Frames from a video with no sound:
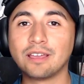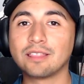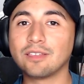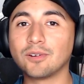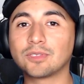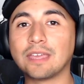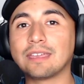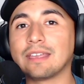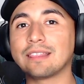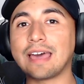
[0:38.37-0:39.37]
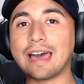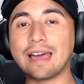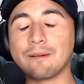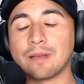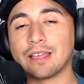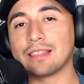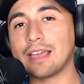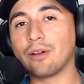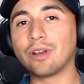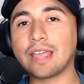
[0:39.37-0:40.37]
They're thinking that they
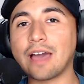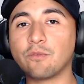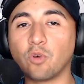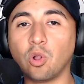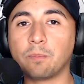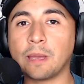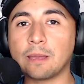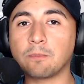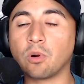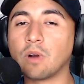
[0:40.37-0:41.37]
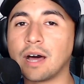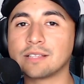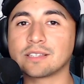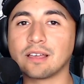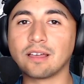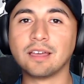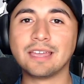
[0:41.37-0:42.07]
already have Volpe and Peraza